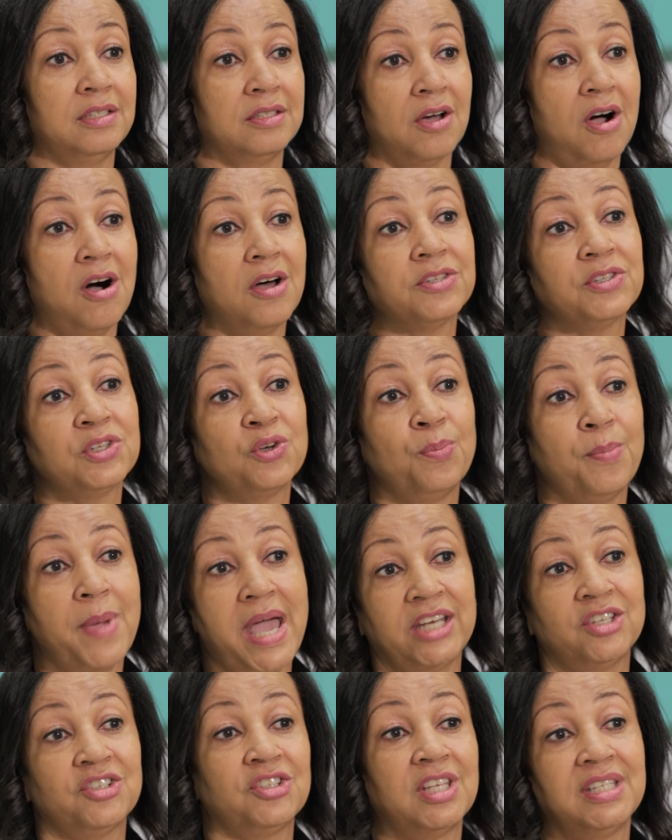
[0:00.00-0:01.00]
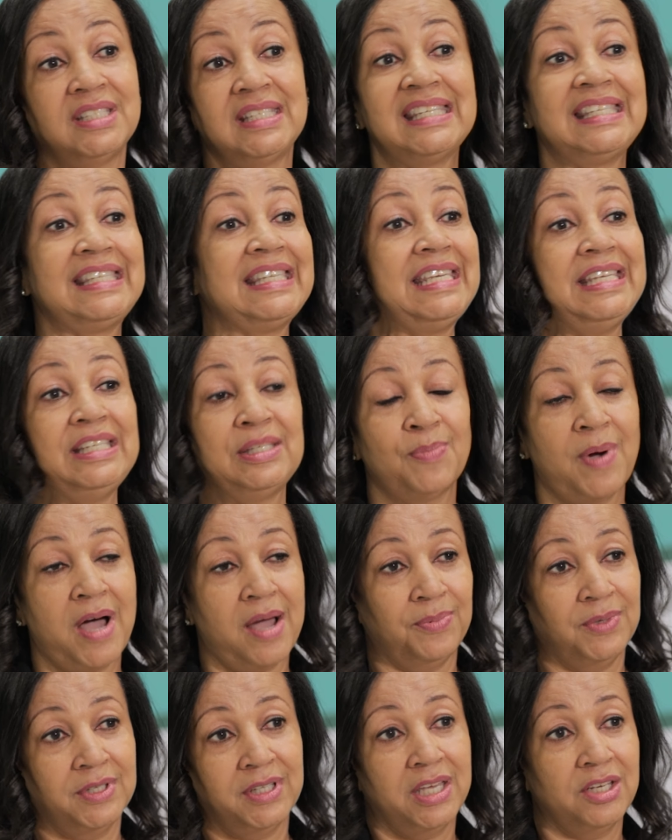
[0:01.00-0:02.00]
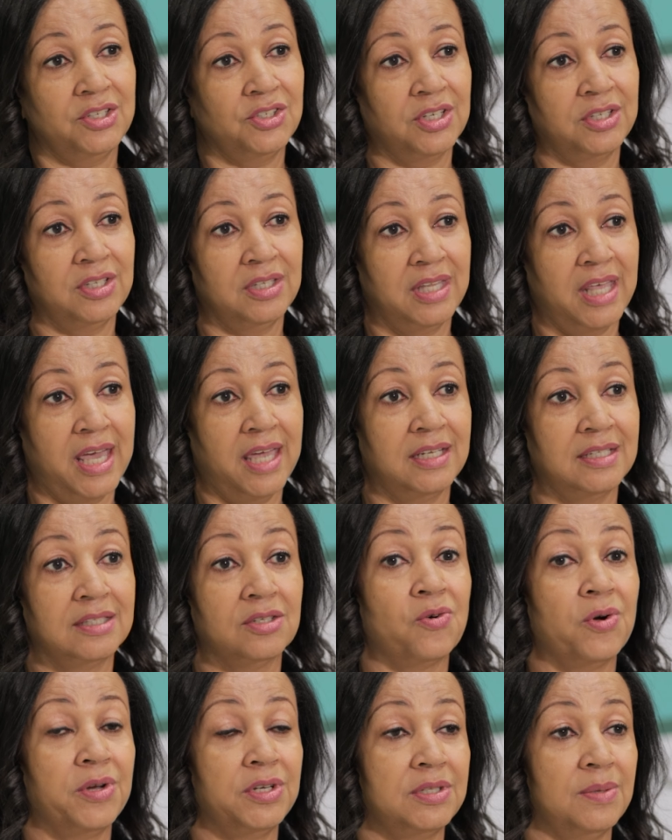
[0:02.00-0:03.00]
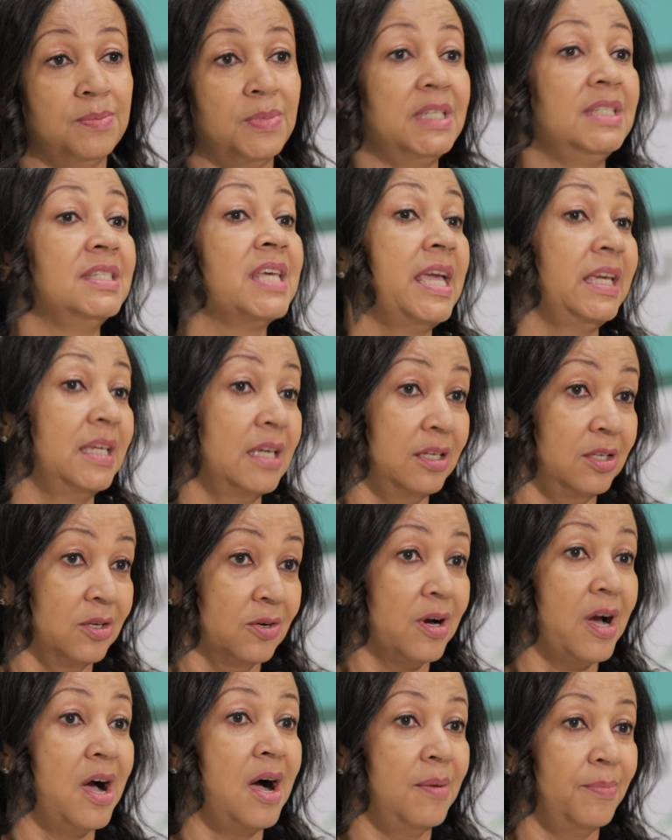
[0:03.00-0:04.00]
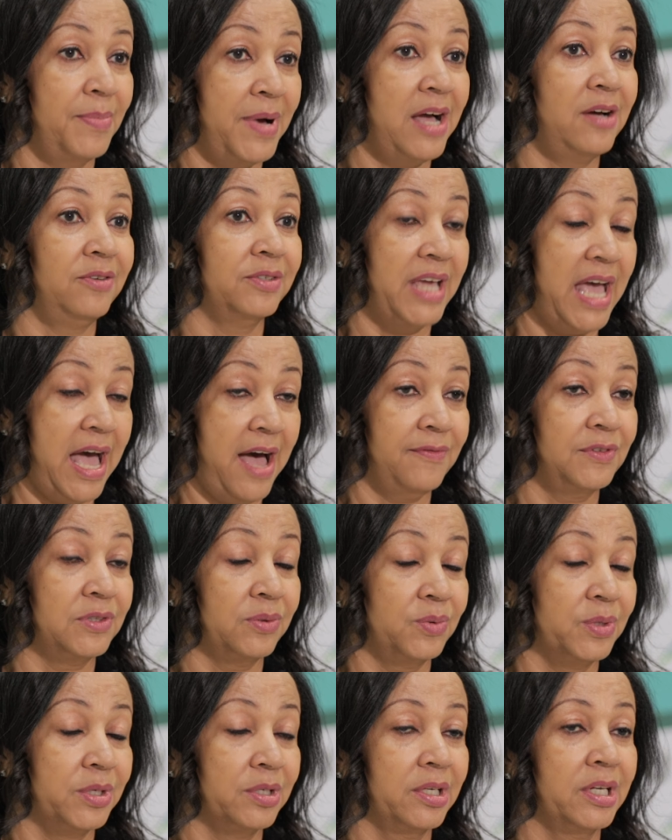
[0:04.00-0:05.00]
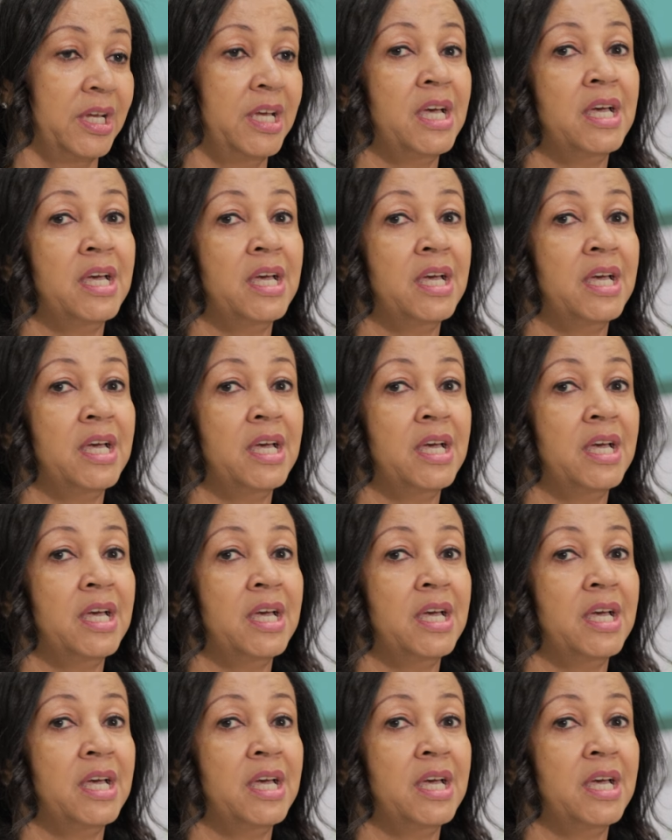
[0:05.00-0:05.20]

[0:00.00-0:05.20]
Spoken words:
to also match the disease population that is going to be taking your compound afterward.